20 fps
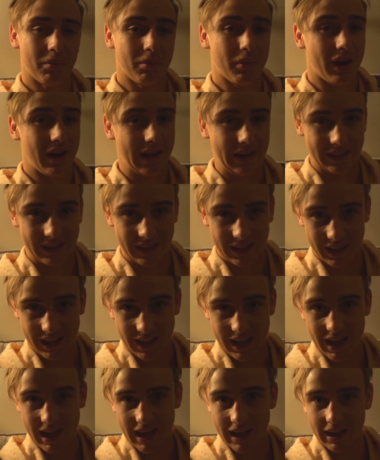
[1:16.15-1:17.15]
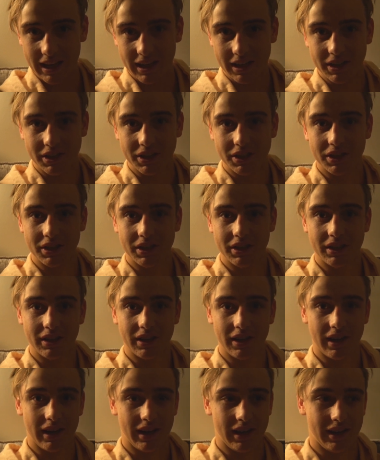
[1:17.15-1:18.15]
parked near the edge,
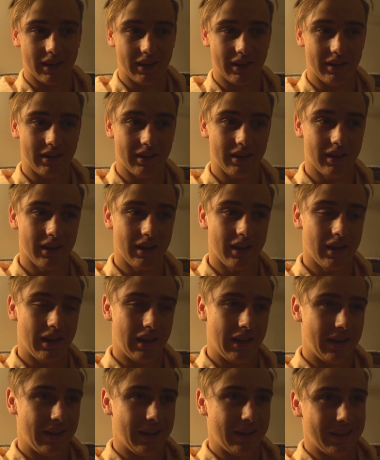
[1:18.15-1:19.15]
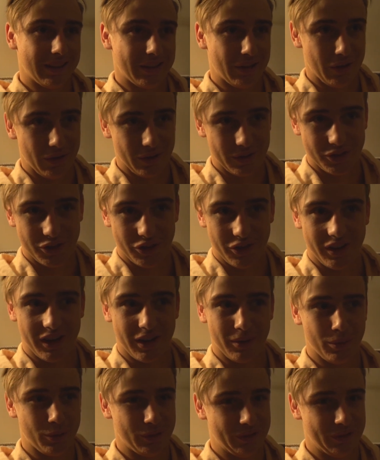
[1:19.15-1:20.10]
and got the drone up.